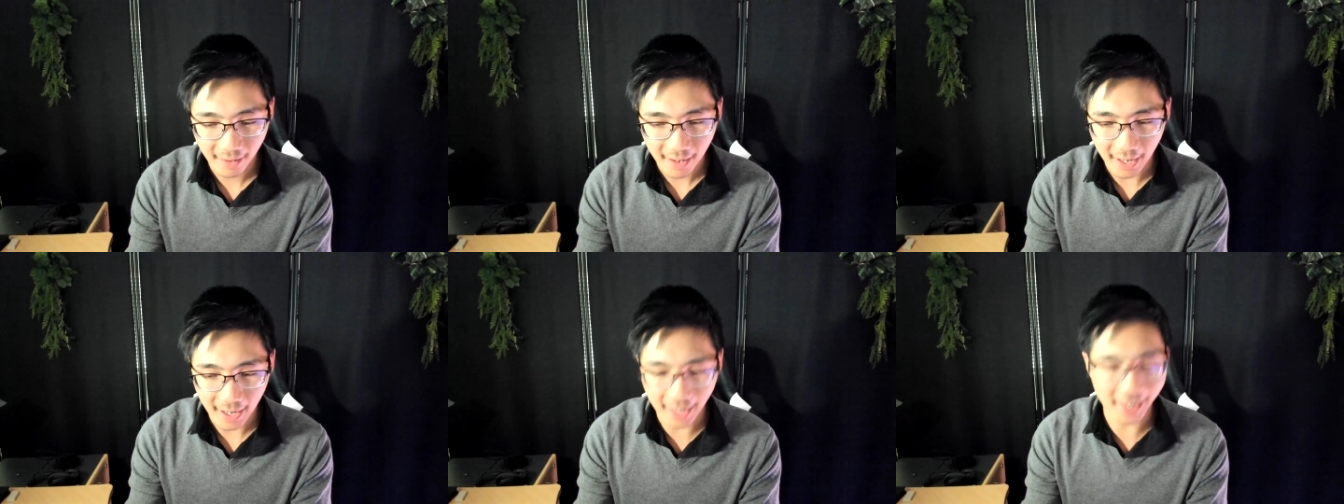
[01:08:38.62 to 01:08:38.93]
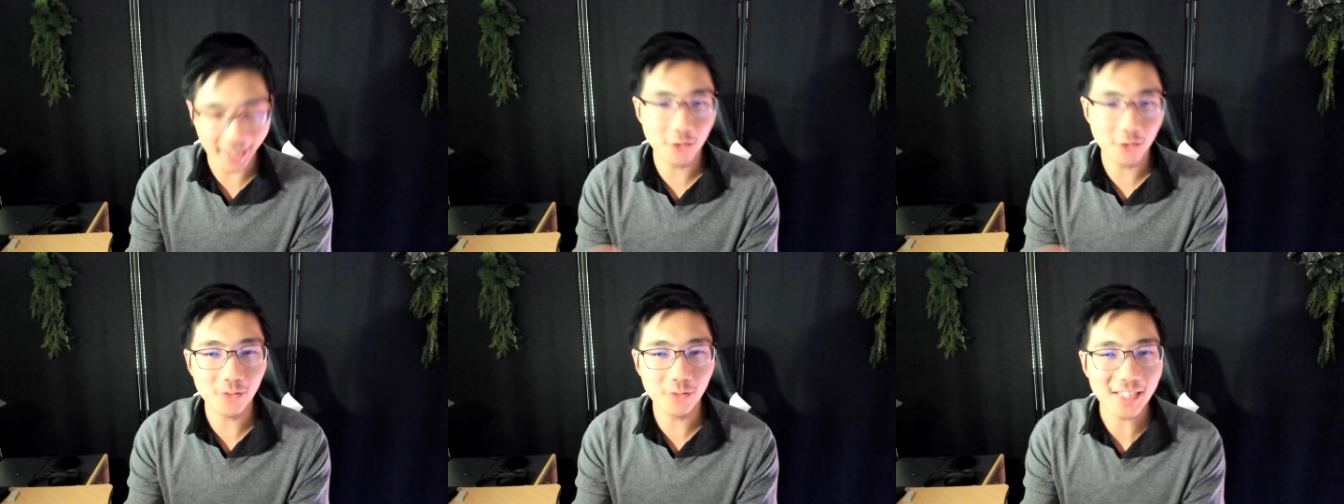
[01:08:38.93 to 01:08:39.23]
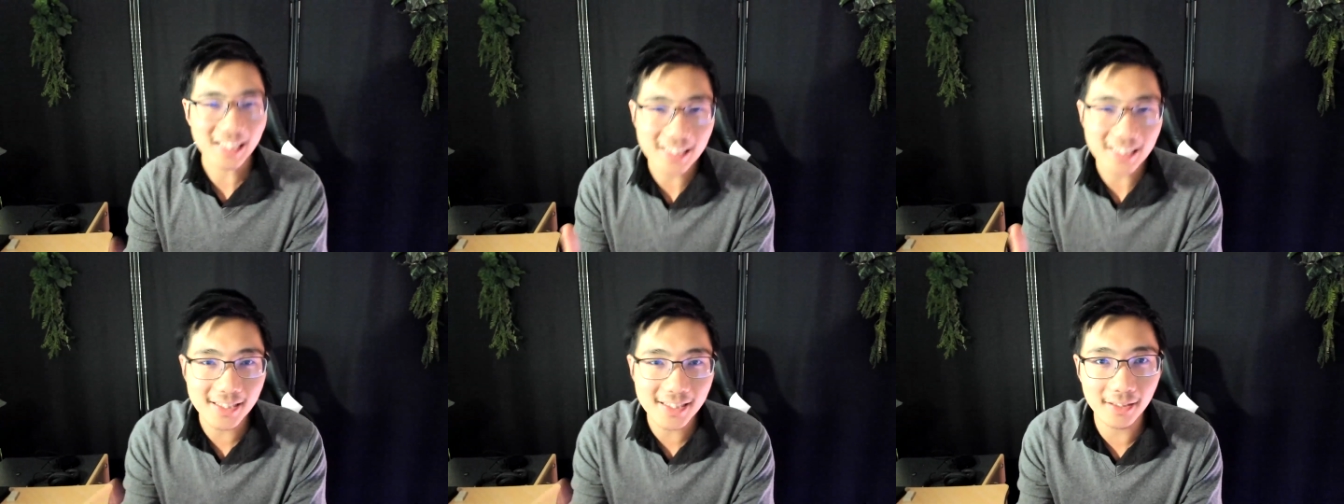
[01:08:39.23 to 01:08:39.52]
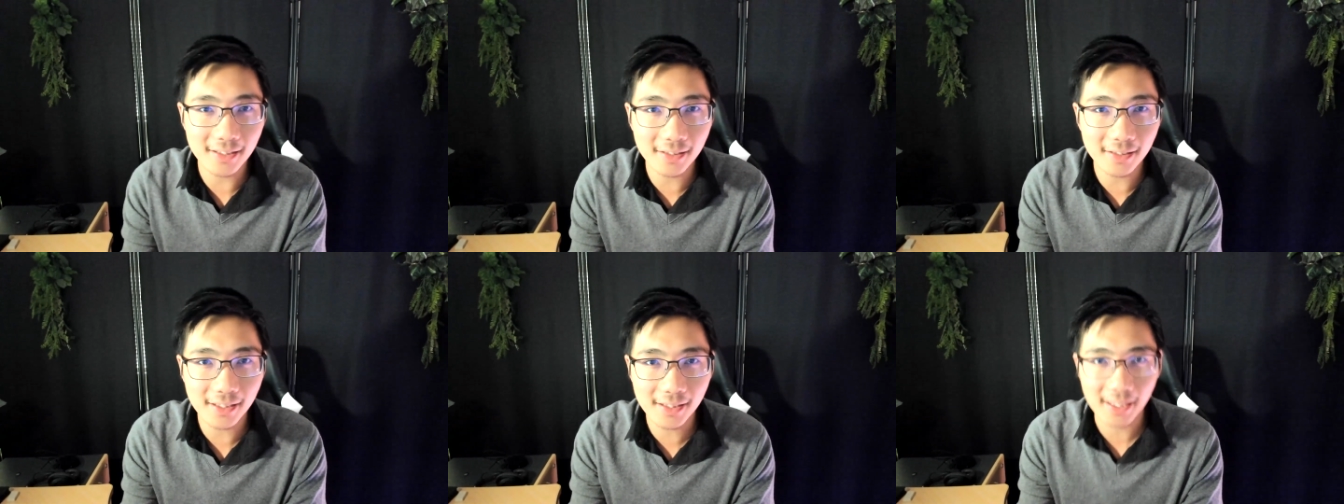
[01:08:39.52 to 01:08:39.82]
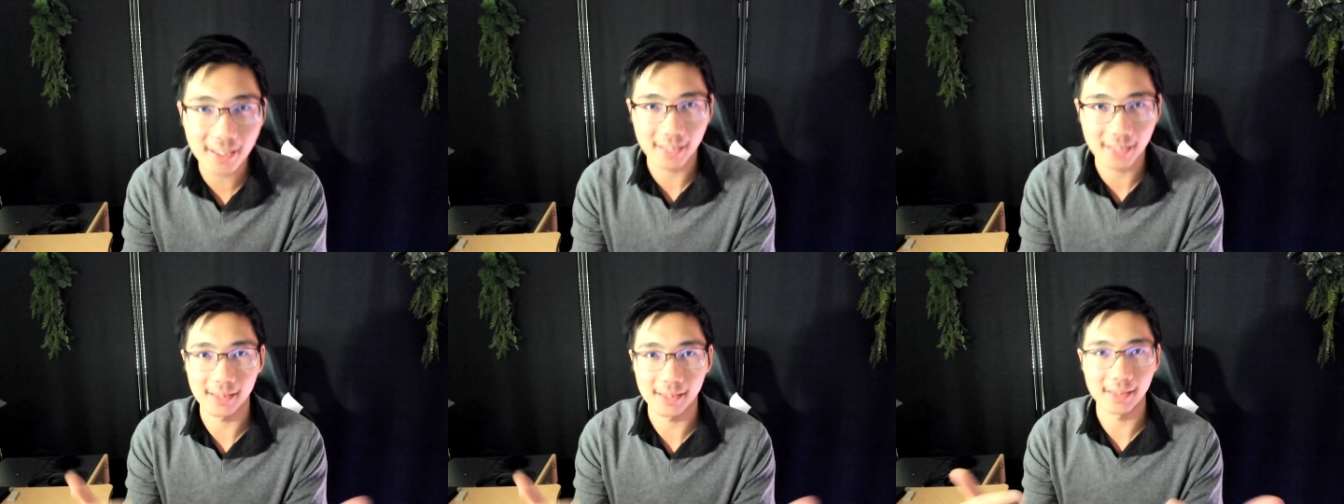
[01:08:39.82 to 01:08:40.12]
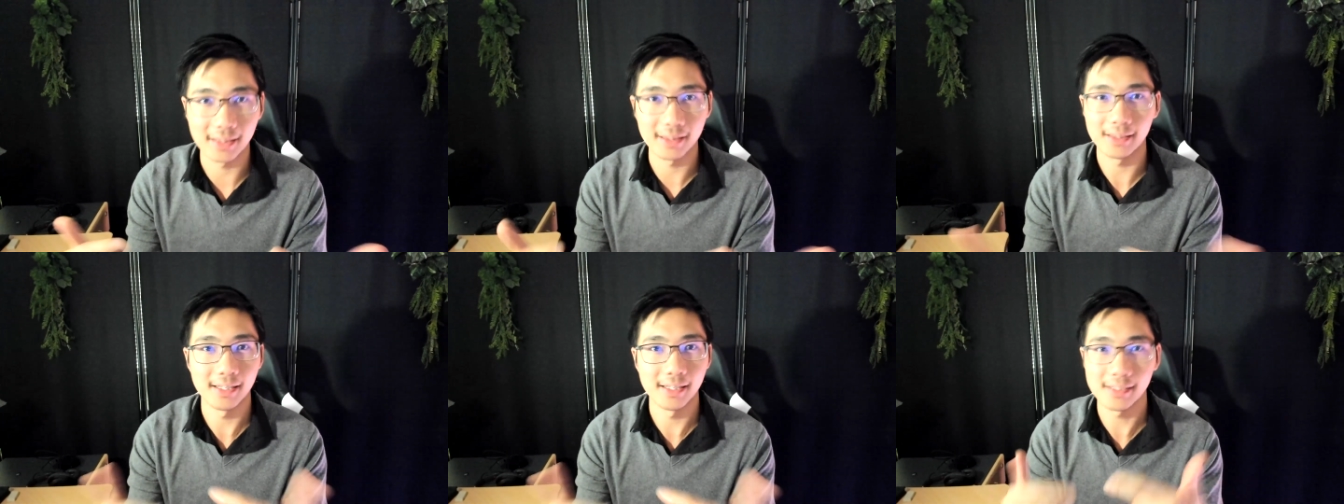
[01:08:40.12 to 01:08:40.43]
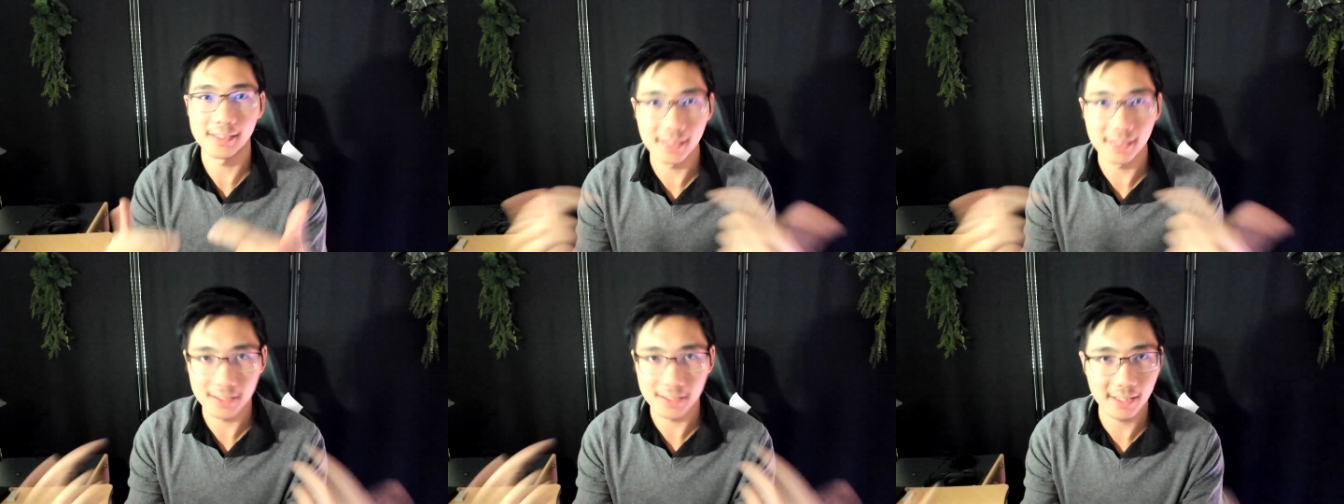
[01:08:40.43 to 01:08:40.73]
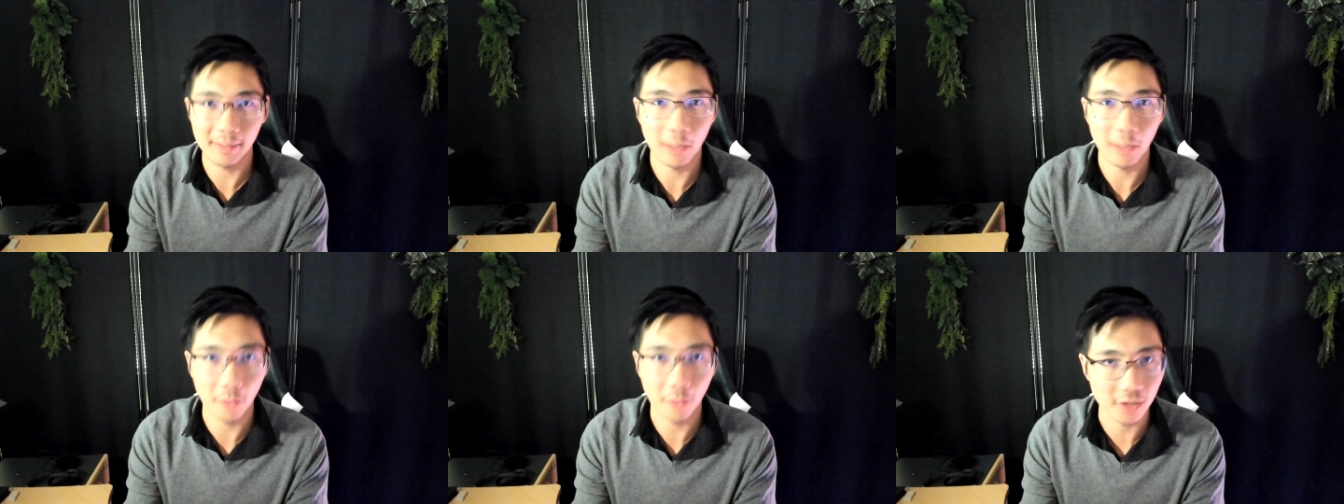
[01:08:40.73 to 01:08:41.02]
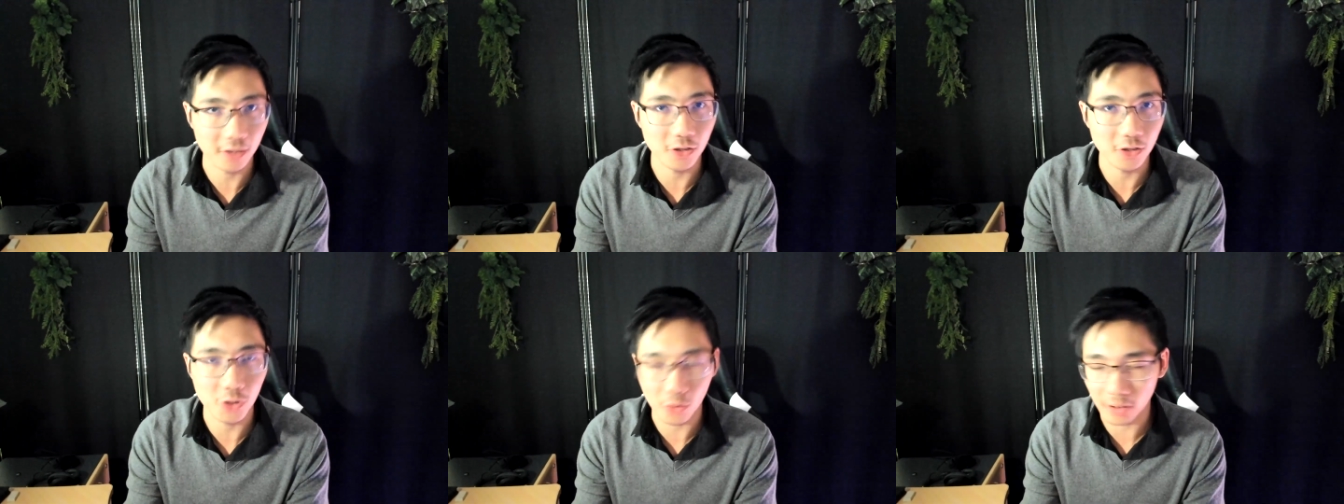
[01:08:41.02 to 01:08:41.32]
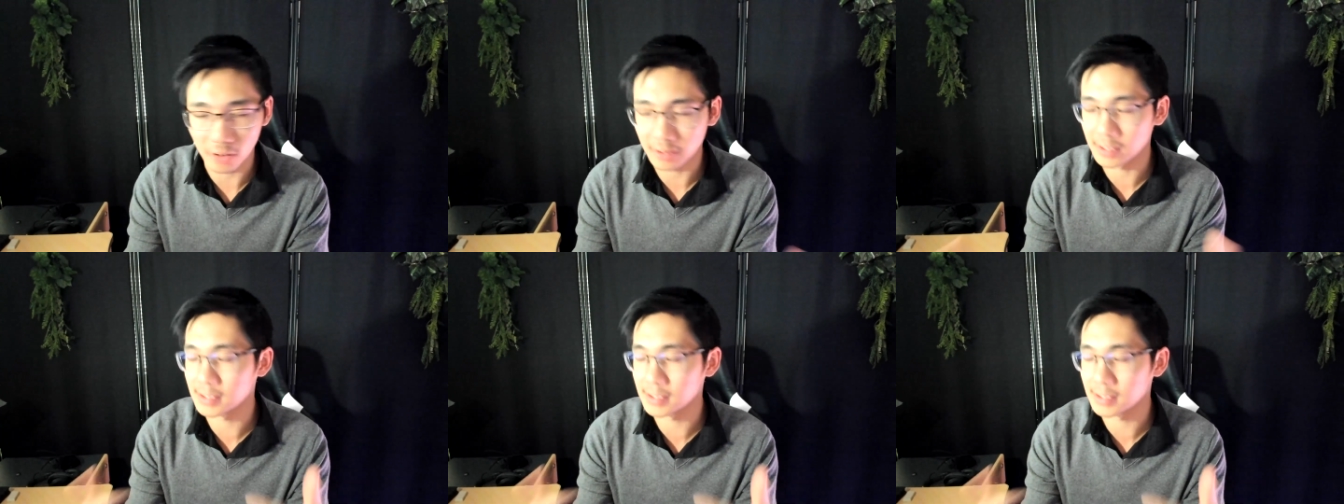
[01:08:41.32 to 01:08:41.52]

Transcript: And I knew instantly that this is the team I wanted to join.